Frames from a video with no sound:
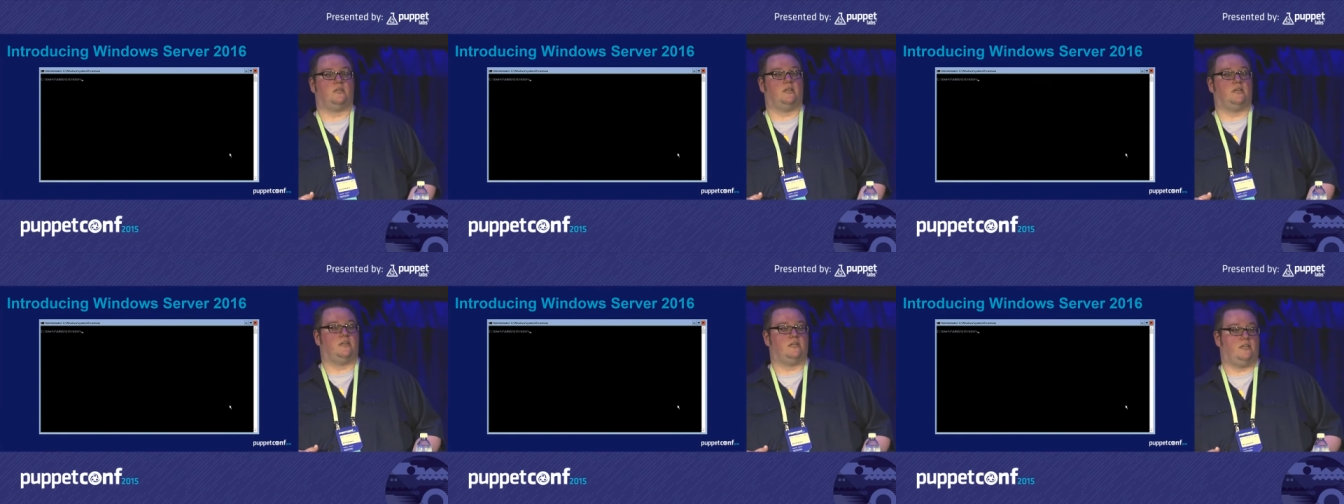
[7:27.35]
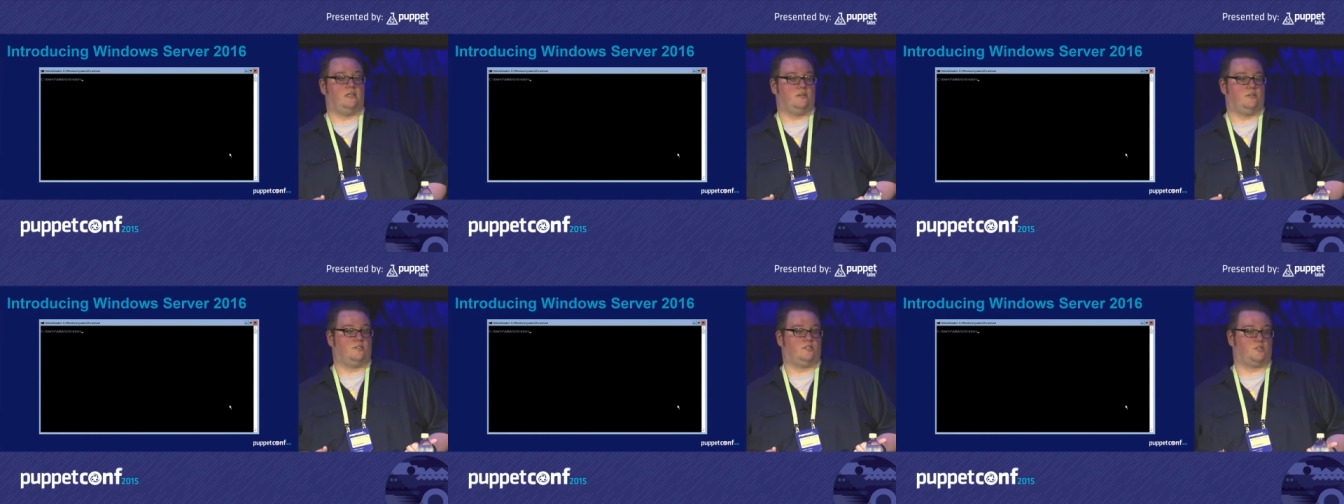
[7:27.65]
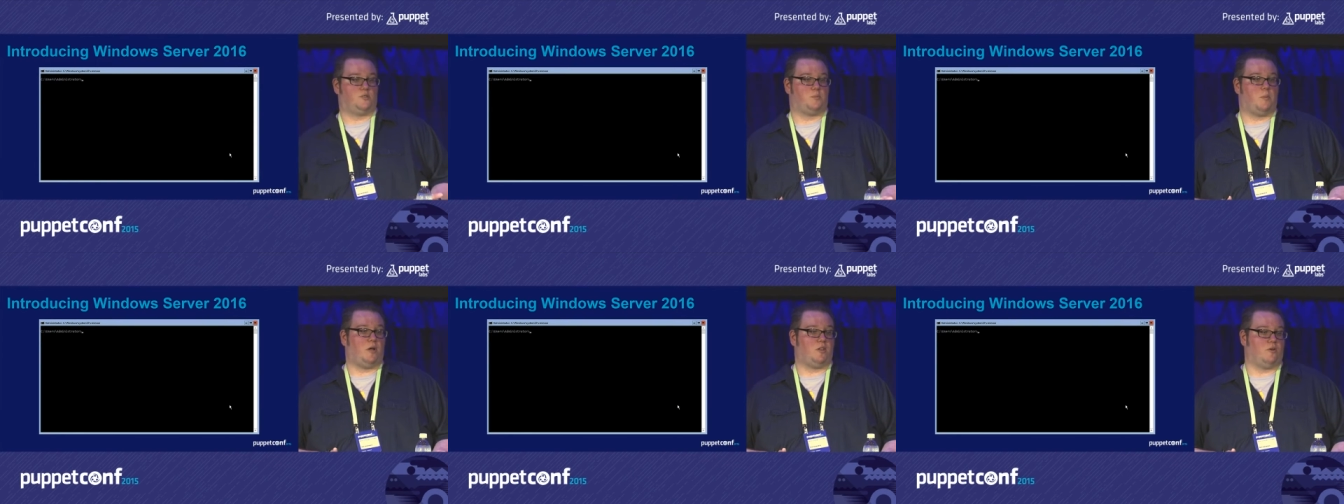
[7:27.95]
Uh, you know, it's
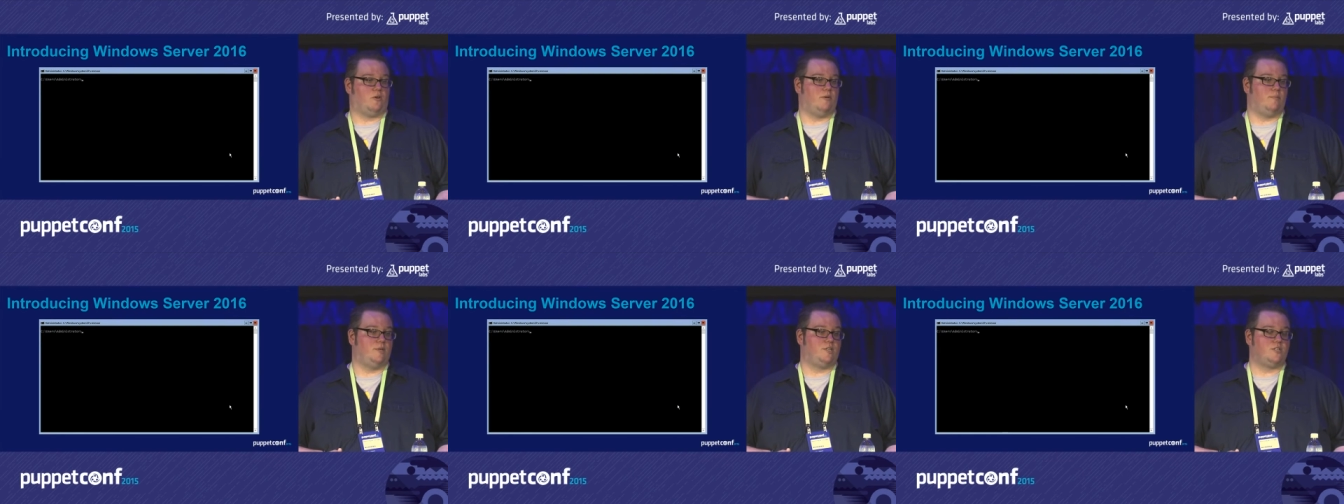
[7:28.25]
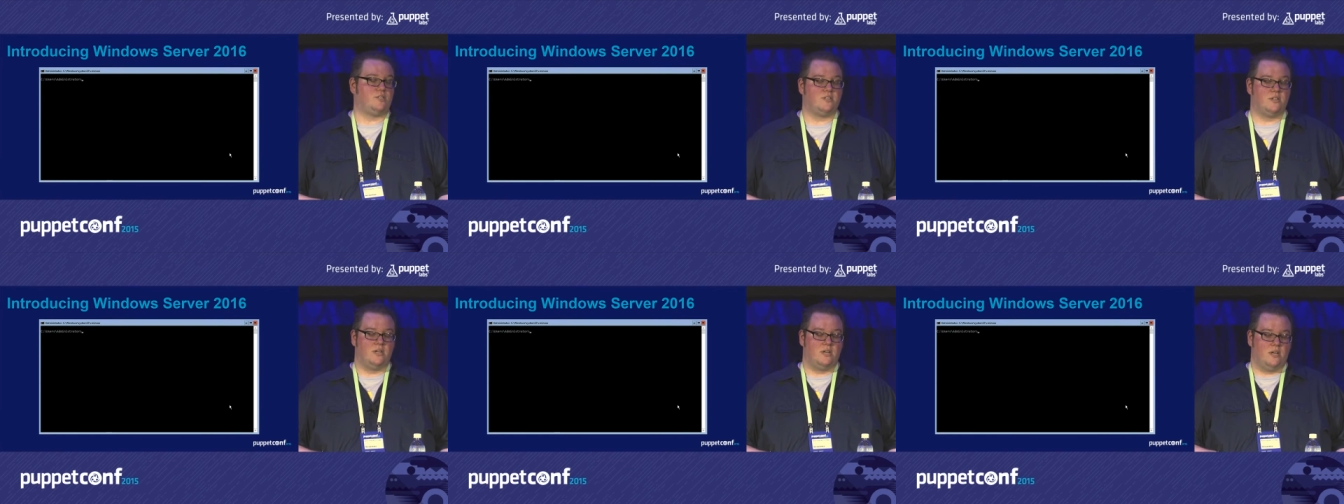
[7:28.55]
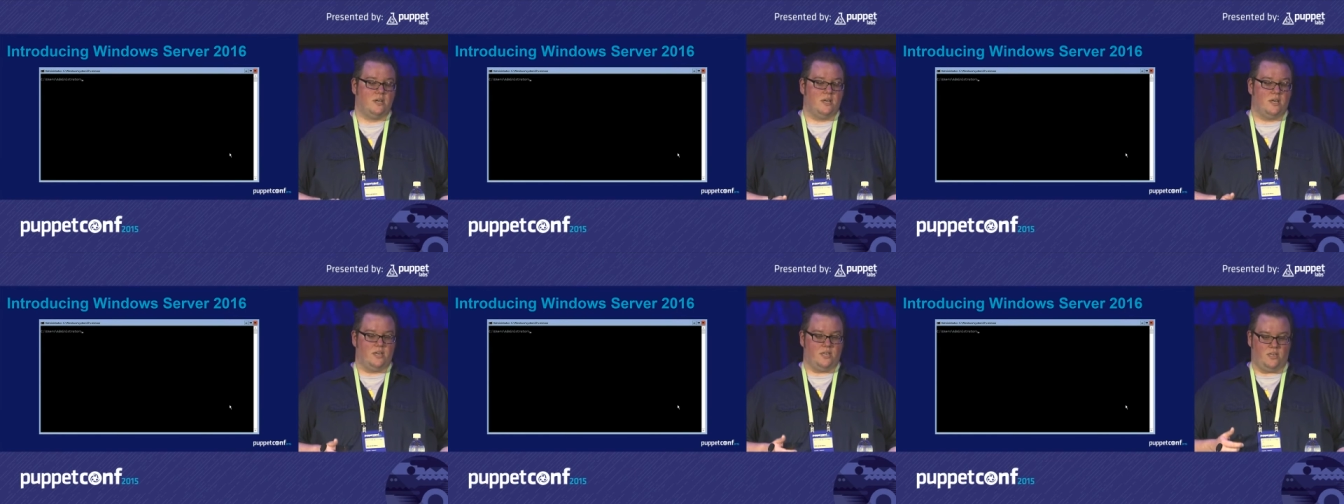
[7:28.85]
a smaller image.
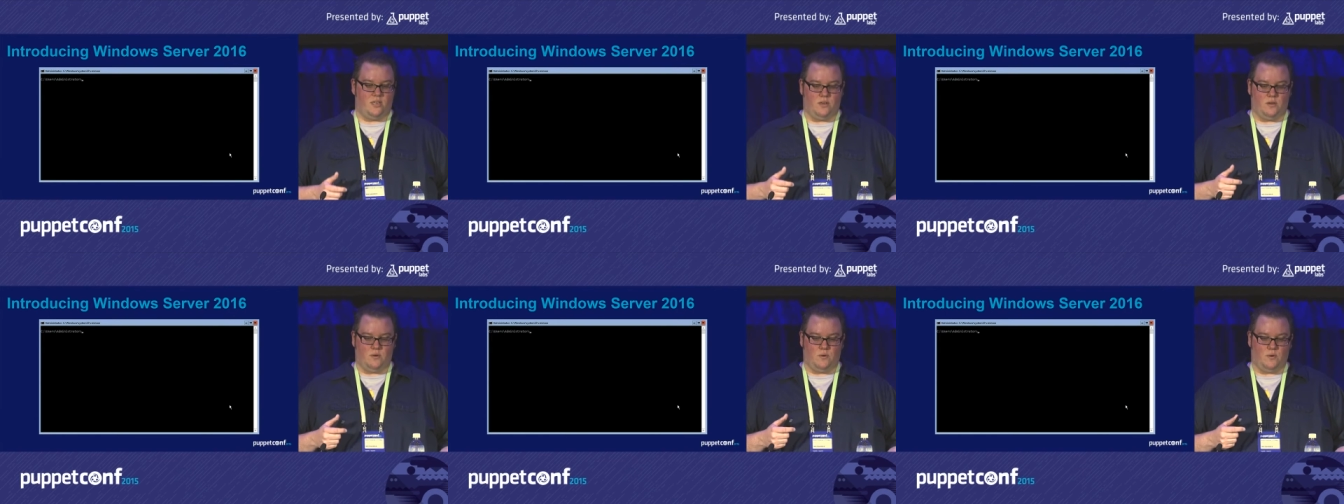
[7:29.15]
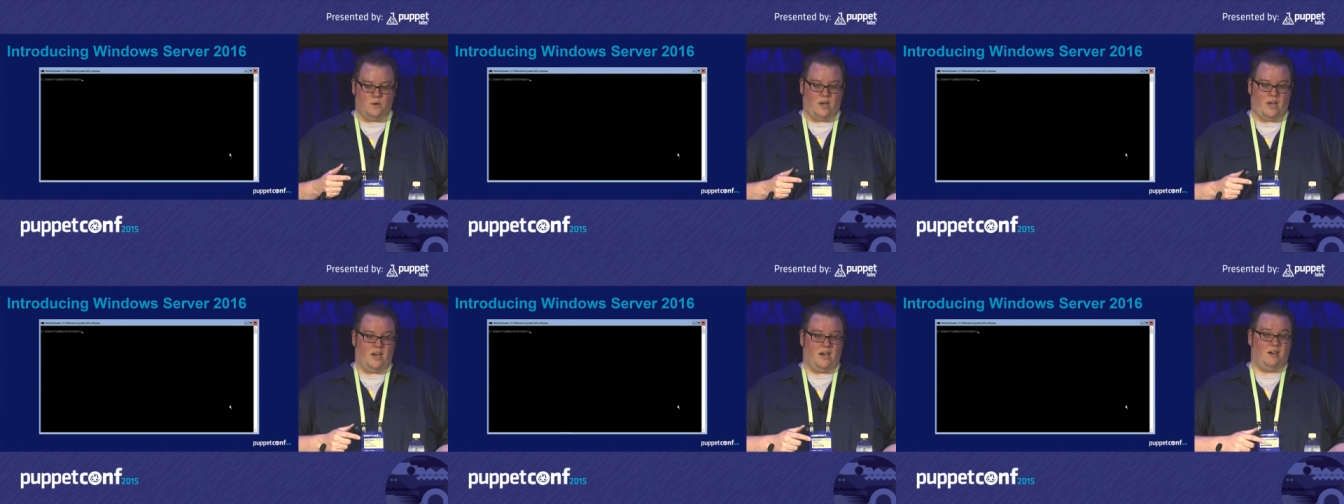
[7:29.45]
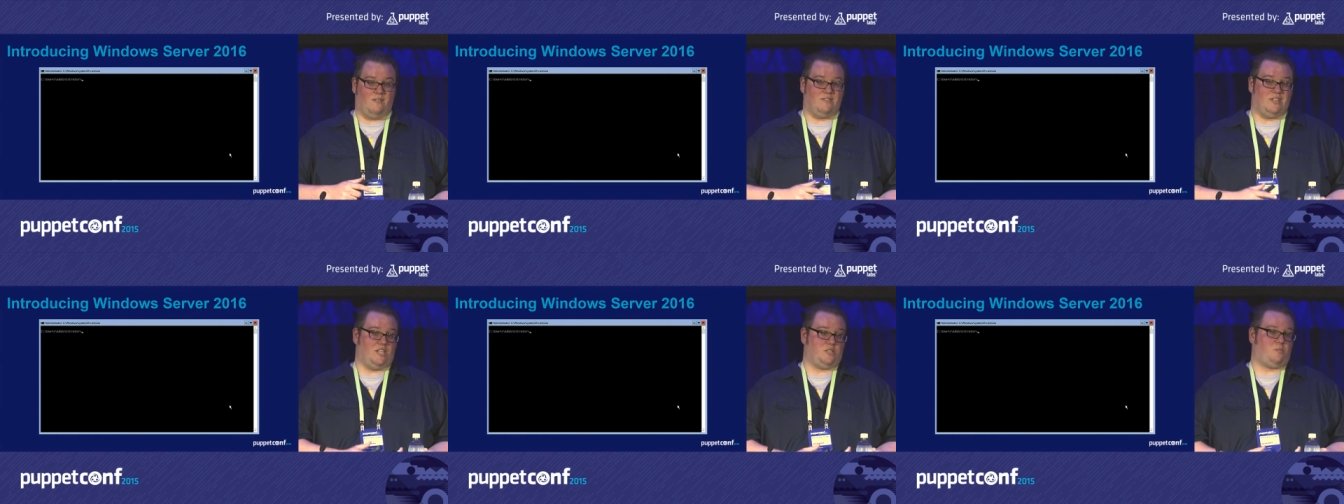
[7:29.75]
You
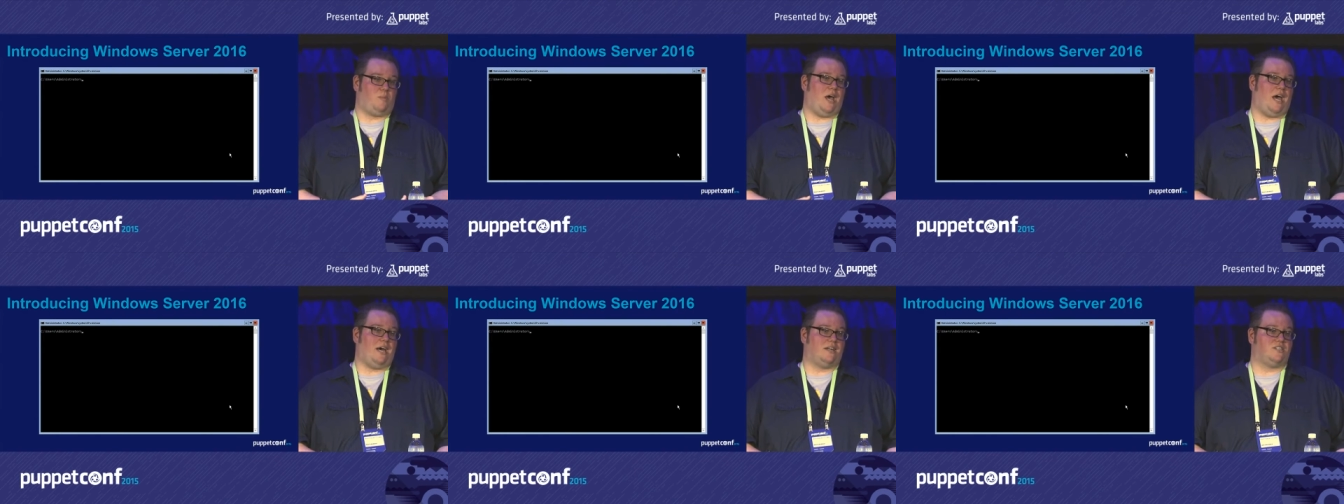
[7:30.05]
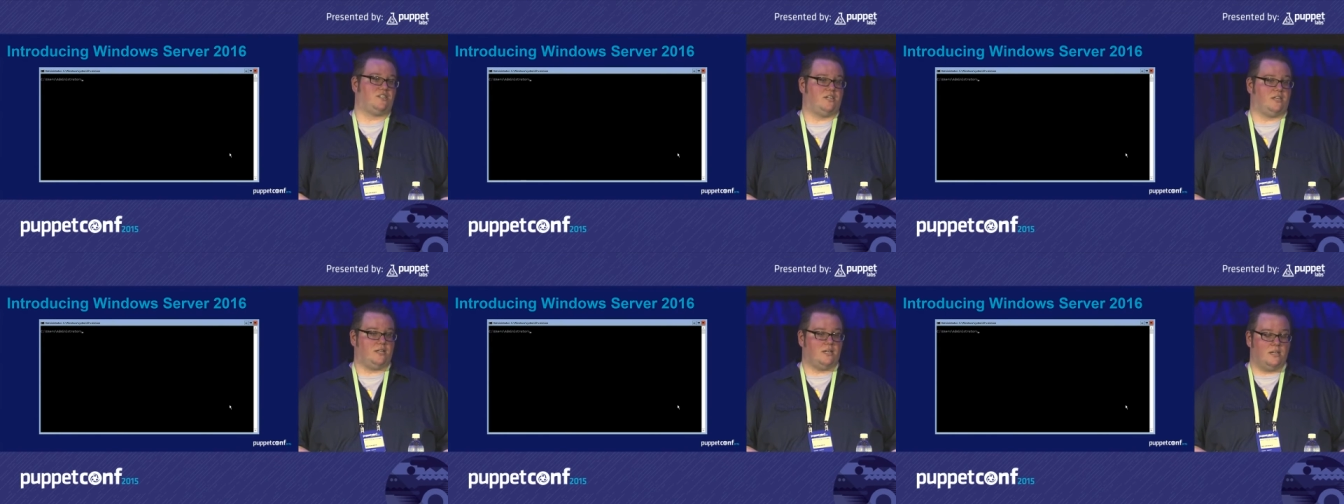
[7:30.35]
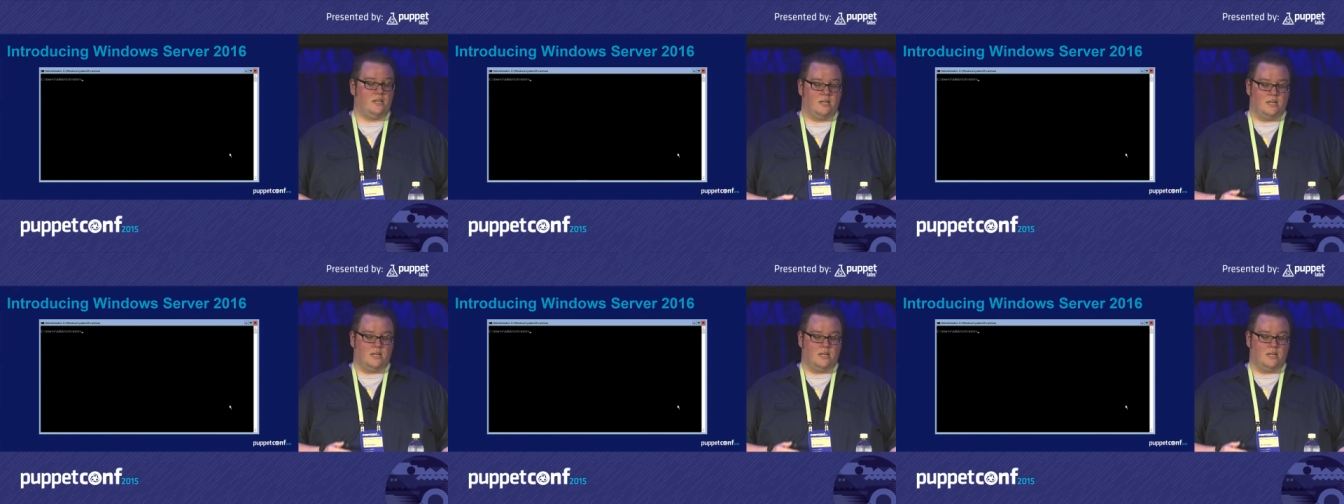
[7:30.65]
have less patching.